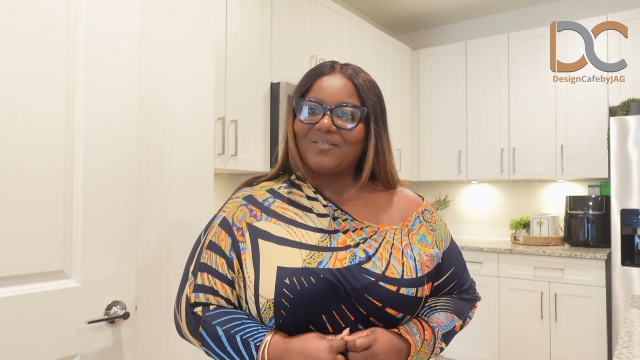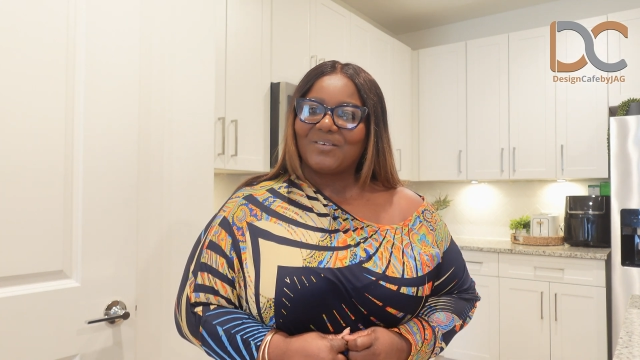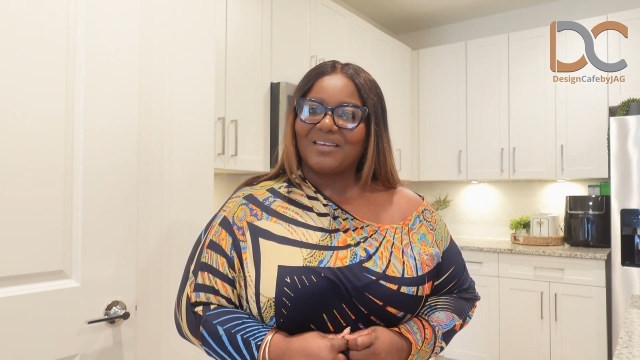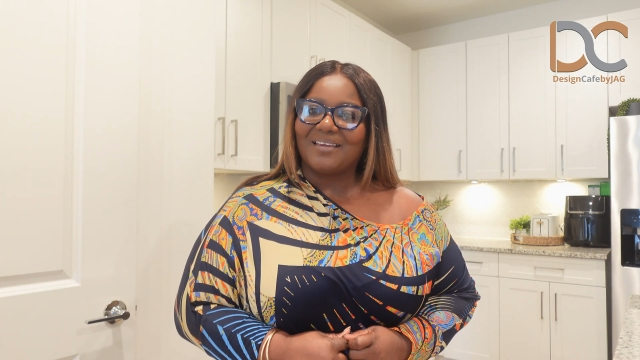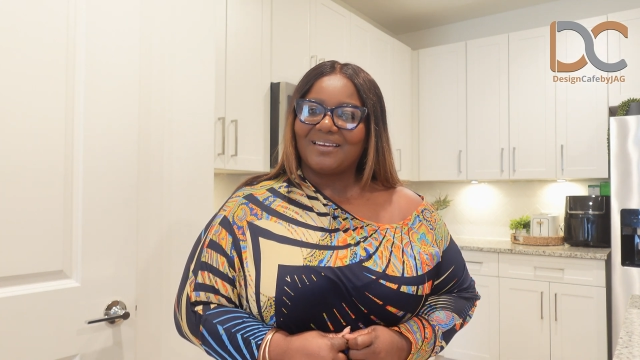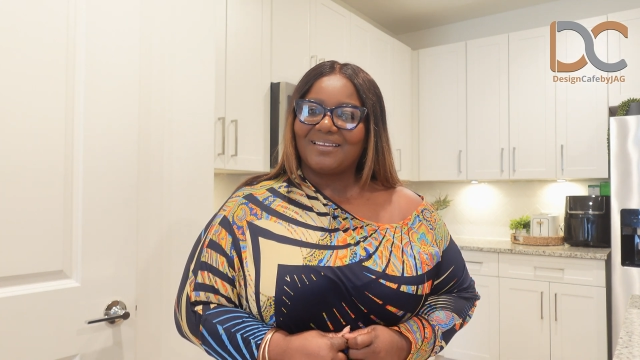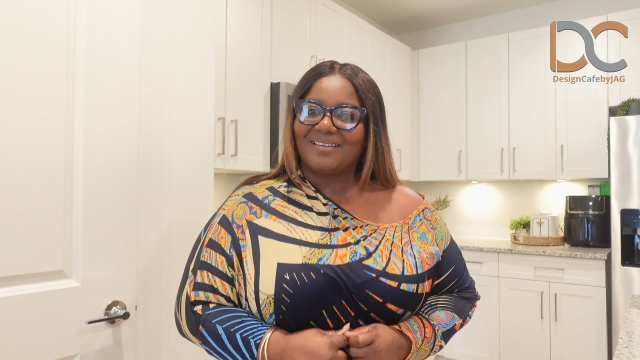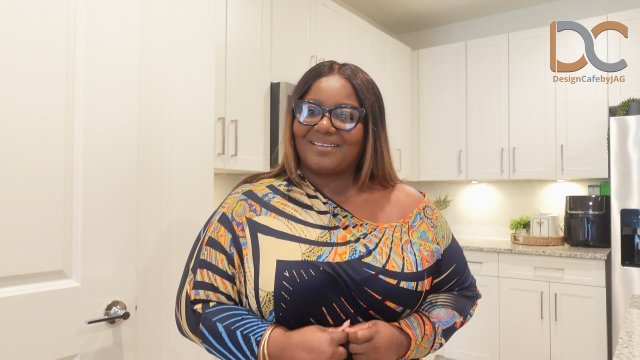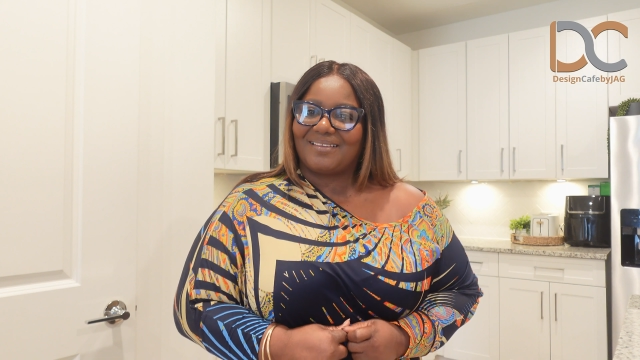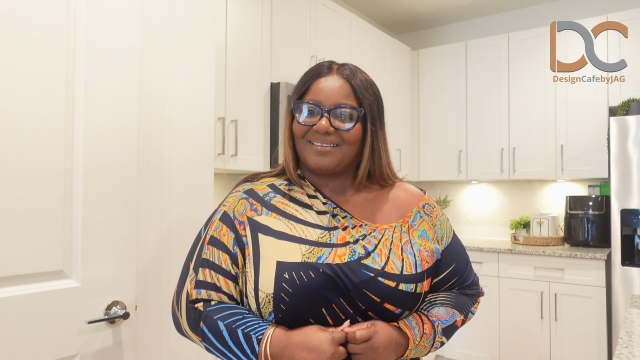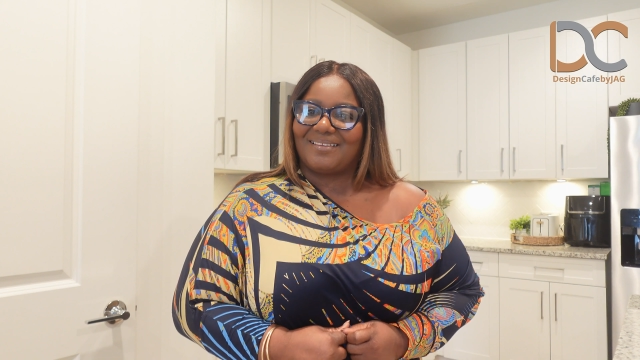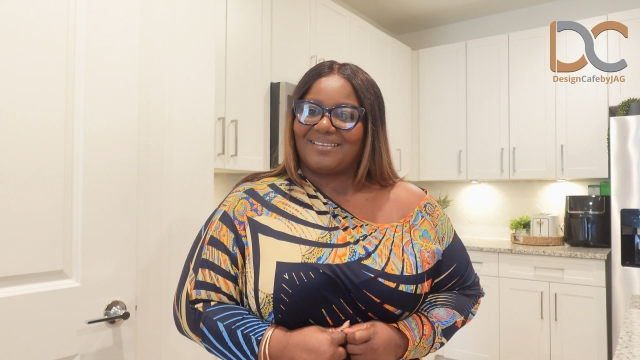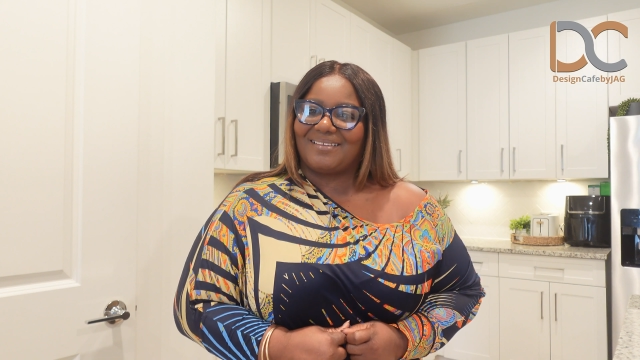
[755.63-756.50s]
it.